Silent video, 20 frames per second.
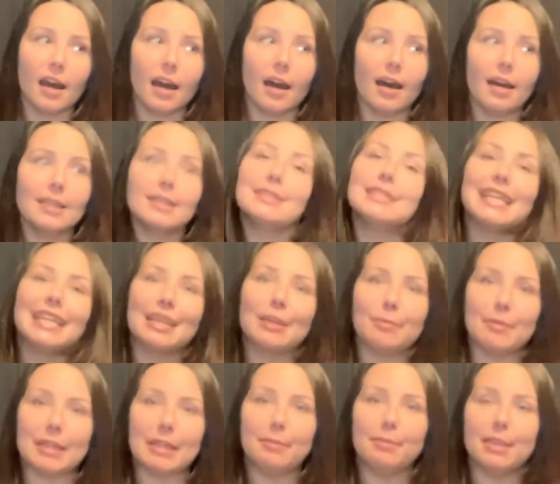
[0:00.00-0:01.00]
Unlike
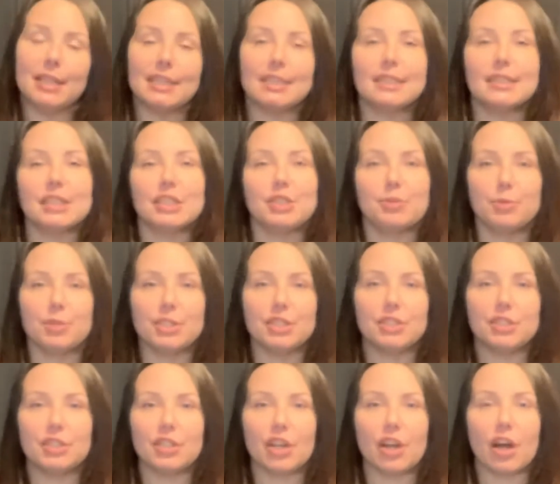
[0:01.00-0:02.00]
me, because this
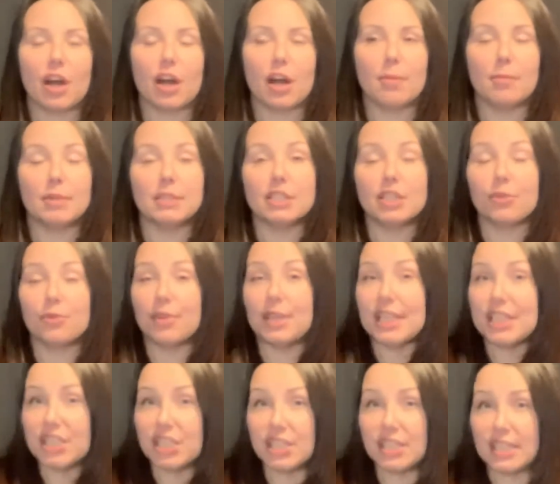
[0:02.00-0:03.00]
was a
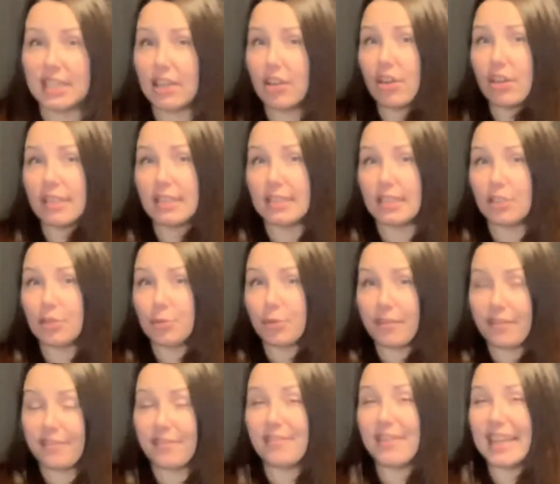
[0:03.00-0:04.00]
liquidation sale, all sales are
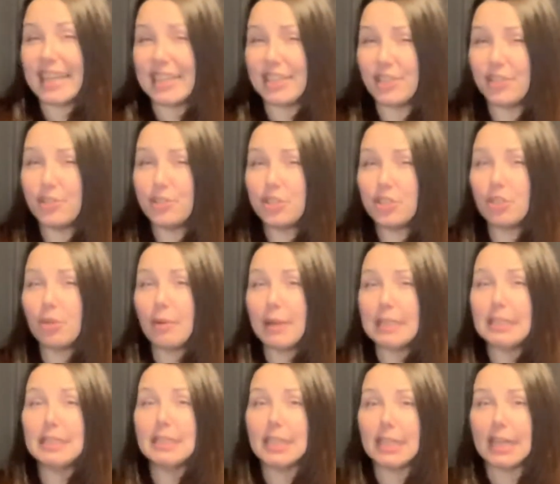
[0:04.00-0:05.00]
final. So I
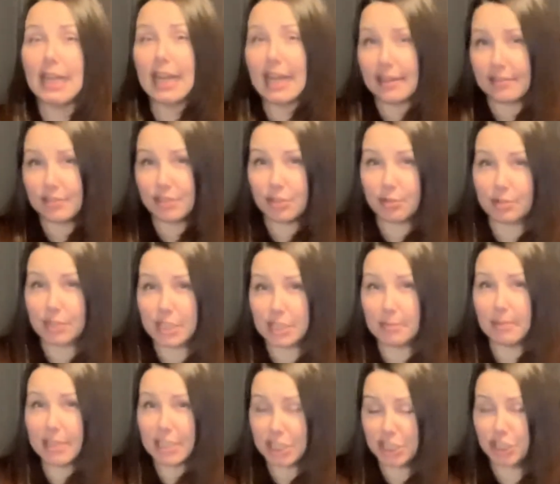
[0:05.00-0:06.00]
did have to really
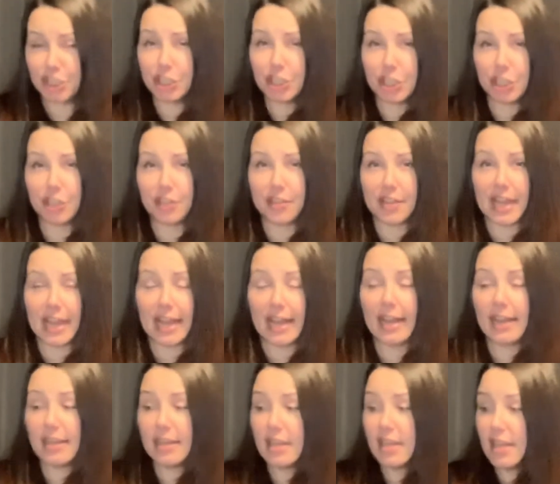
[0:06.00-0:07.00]
make sure
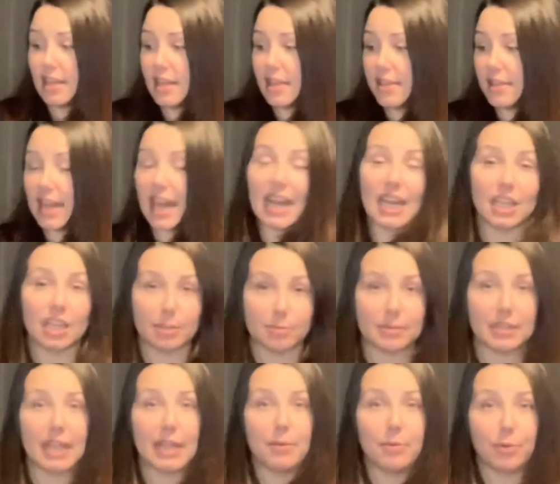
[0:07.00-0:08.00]
that the items
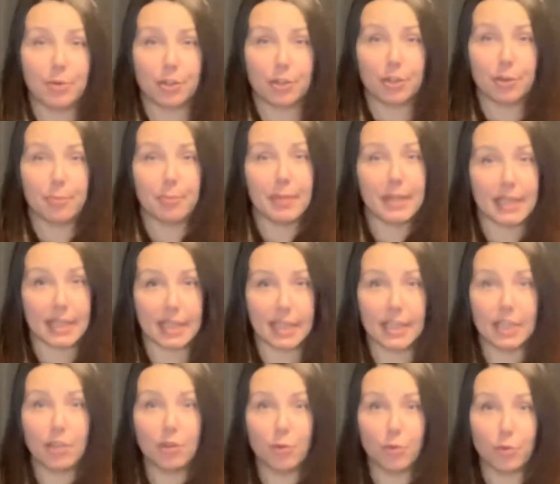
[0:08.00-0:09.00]
I were
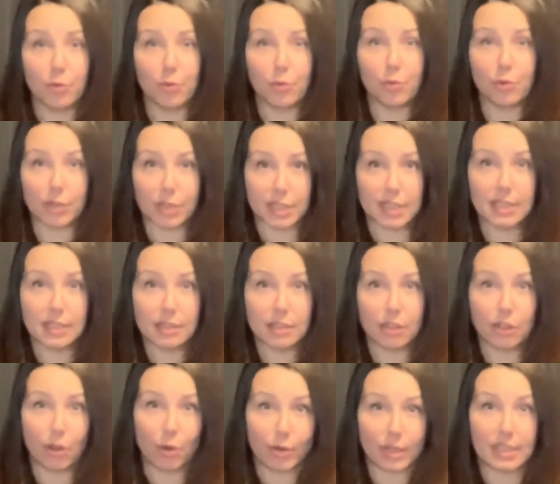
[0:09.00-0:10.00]
picking were
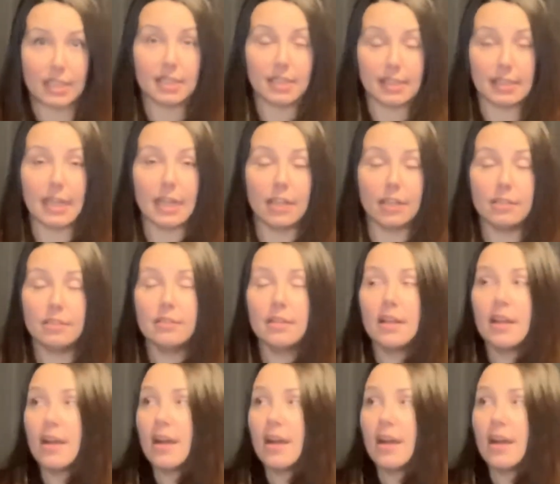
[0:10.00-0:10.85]
going to sell.